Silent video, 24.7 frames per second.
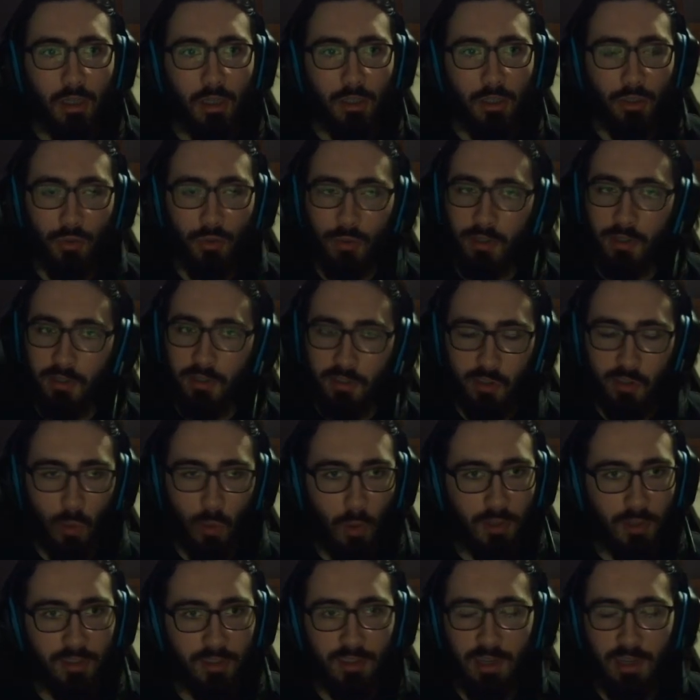You can
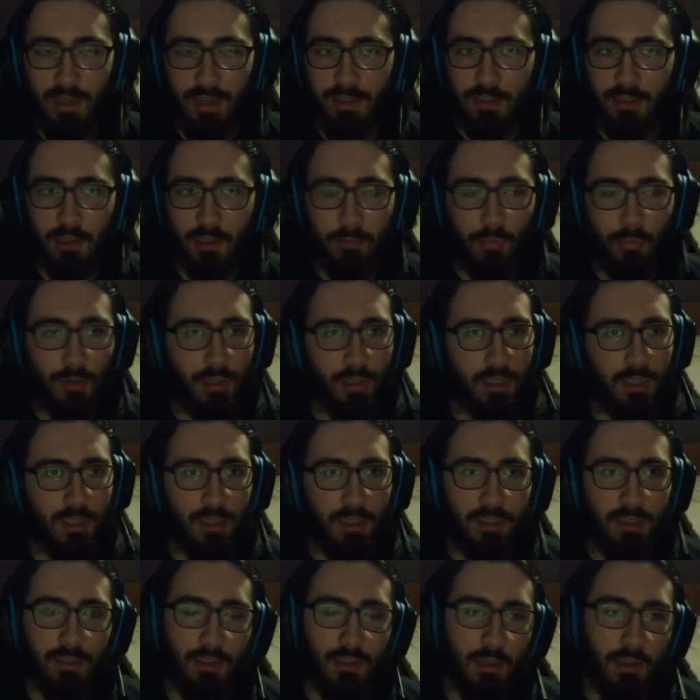Swords Dance up really
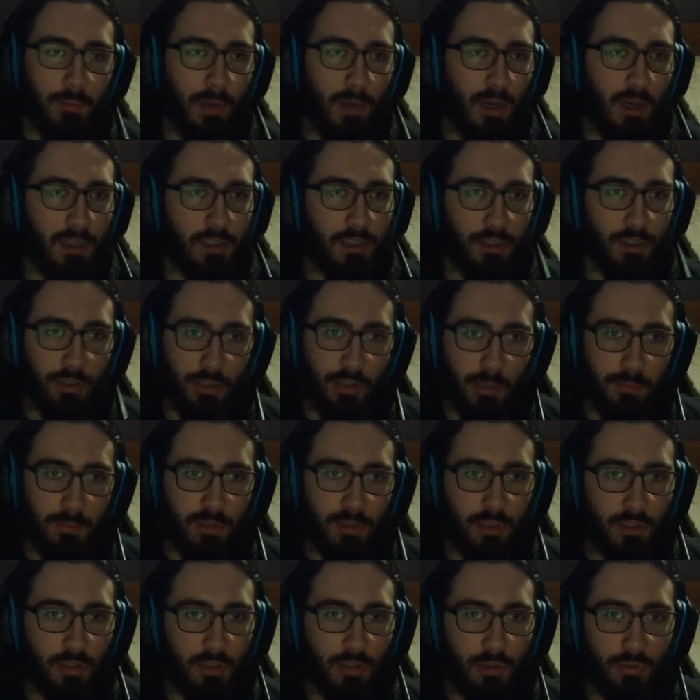easily behind your
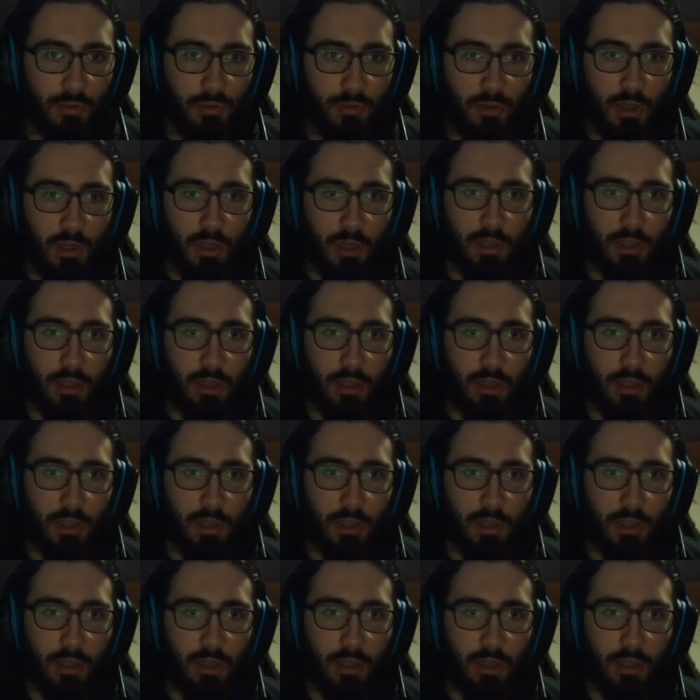Substitute,